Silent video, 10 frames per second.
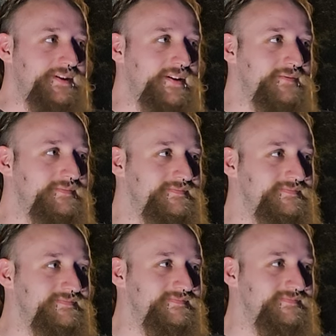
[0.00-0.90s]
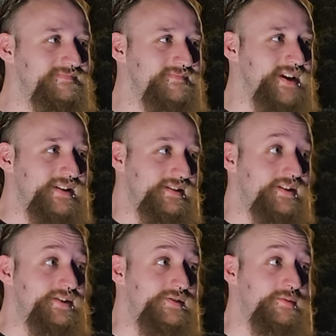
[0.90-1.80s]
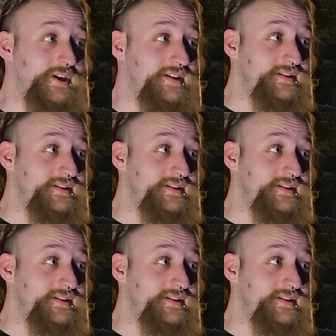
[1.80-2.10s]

there. At, at least for me,